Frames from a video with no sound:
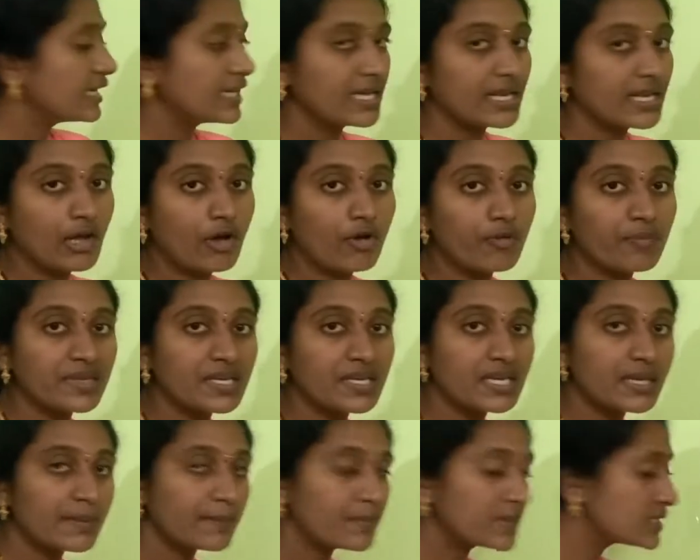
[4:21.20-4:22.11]
Here how many
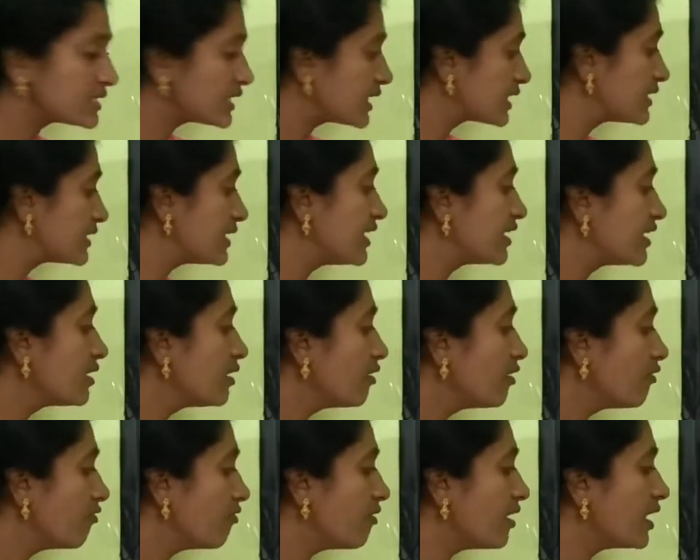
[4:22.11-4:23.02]
numbers are there?
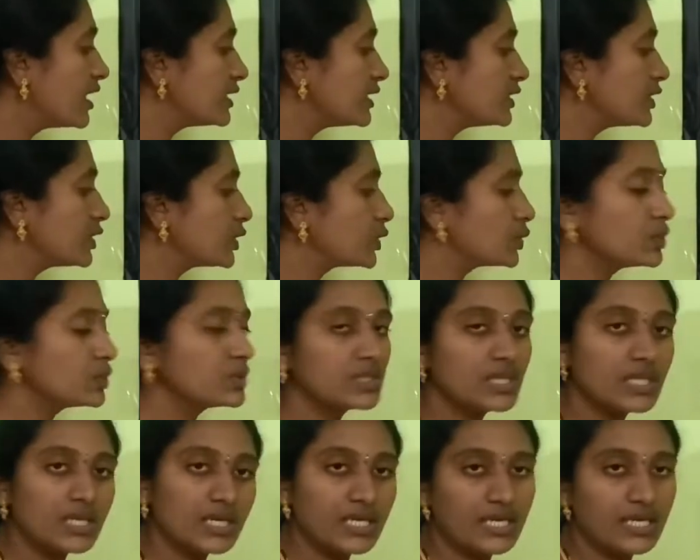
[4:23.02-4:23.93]
1, 2,
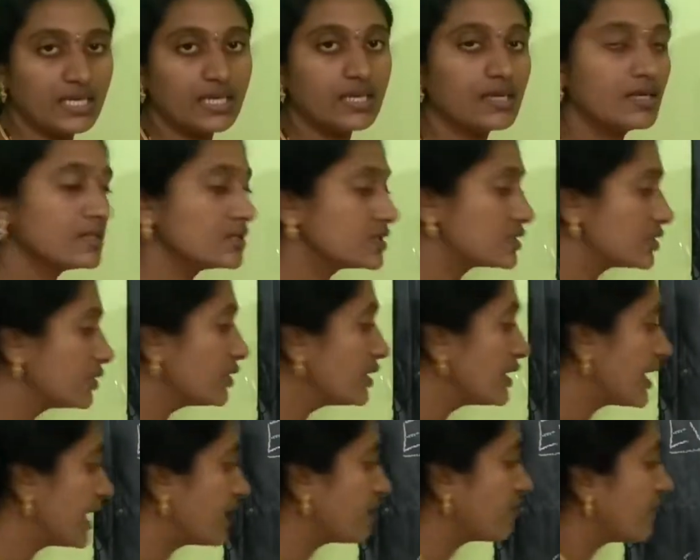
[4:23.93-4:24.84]
3. So
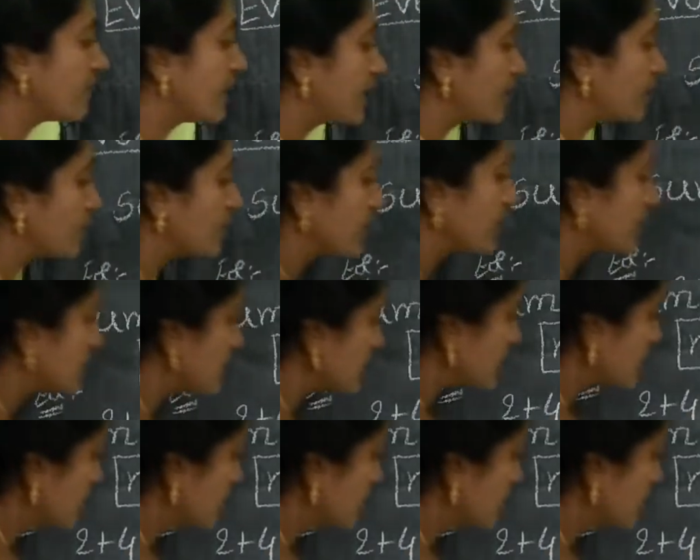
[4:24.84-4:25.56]
n value is